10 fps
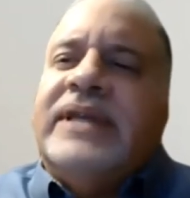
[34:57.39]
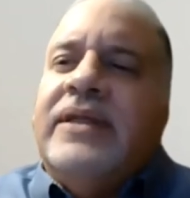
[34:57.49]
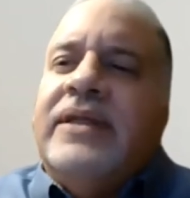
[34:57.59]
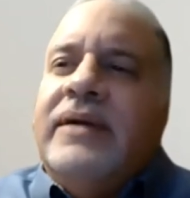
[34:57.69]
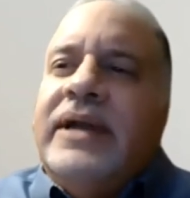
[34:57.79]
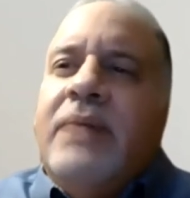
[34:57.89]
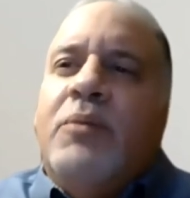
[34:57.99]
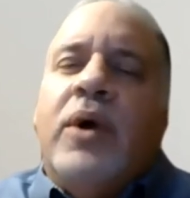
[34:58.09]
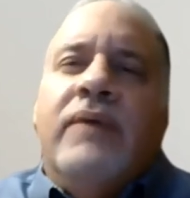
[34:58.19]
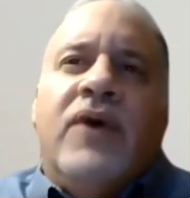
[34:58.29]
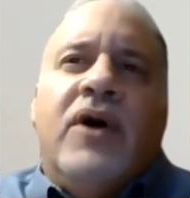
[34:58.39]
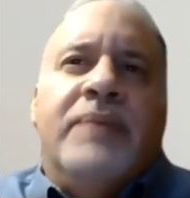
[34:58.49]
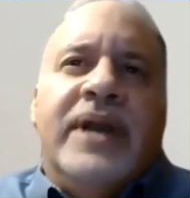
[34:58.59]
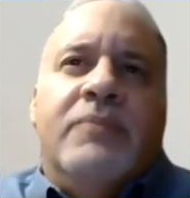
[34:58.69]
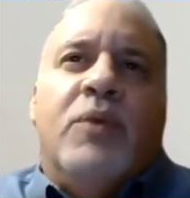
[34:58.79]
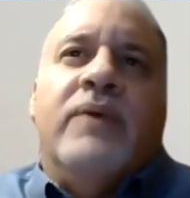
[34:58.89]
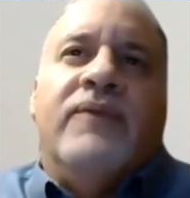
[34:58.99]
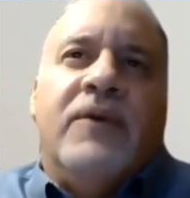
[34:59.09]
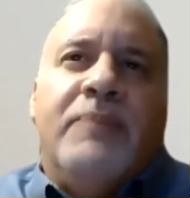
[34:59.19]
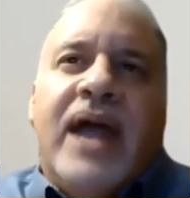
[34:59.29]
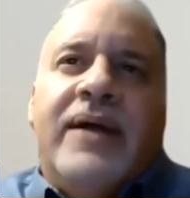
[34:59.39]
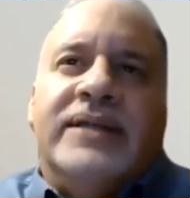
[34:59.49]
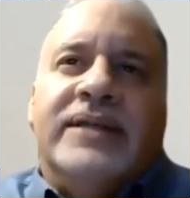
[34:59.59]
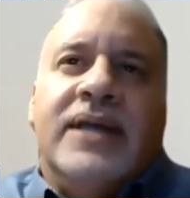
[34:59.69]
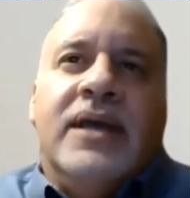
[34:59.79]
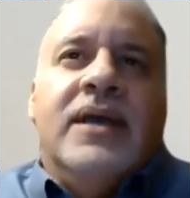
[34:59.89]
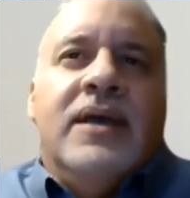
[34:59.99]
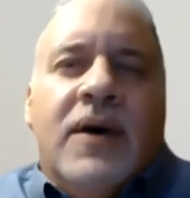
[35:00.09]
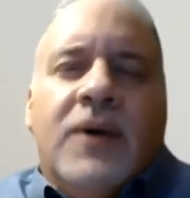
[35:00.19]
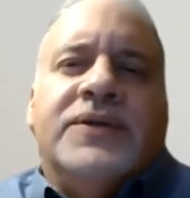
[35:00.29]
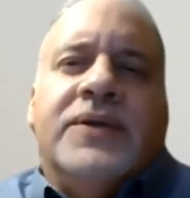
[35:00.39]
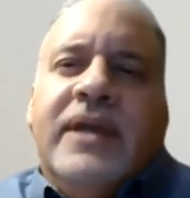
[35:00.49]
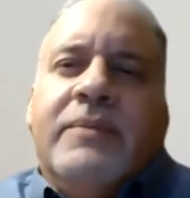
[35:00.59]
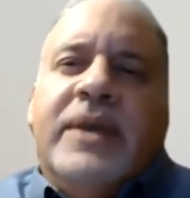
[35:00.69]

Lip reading: out there and get more involvement and more involved parents. Also, the